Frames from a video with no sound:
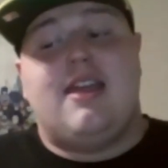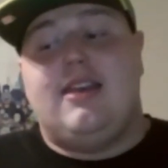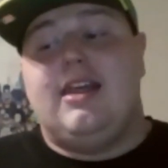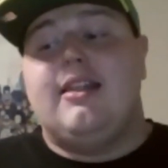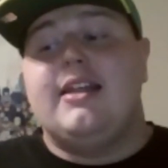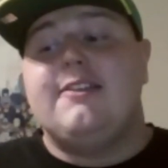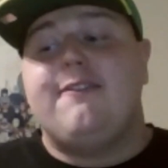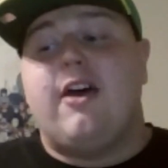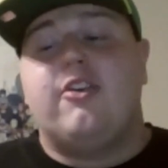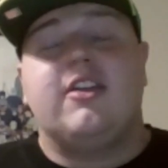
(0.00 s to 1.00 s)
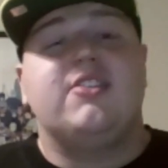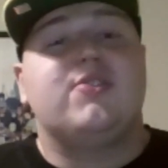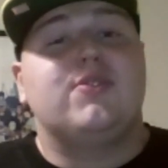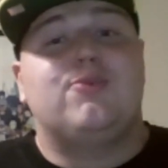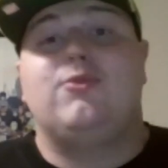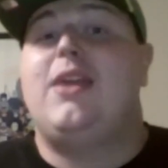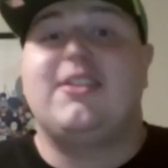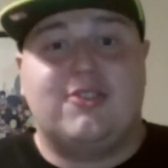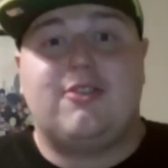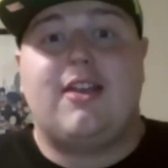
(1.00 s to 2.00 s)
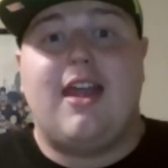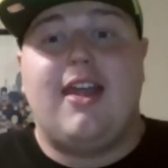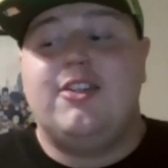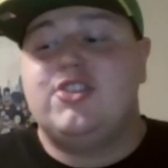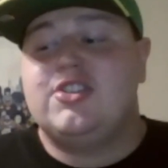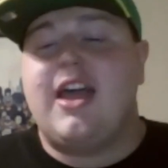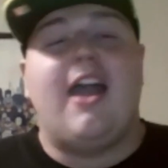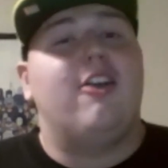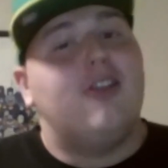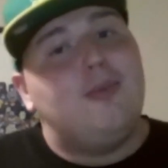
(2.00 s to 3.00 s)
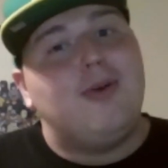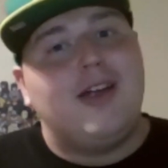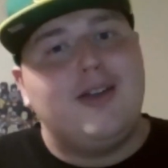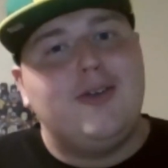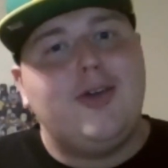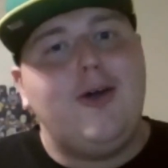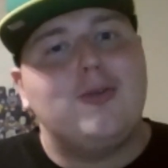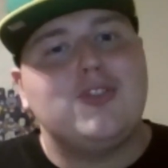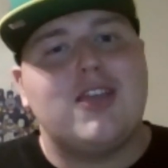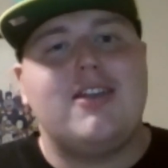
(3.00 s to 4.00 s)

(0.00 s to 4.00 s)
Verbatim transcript: And the Atlanta Falcons yesterday just hired their brand new coach,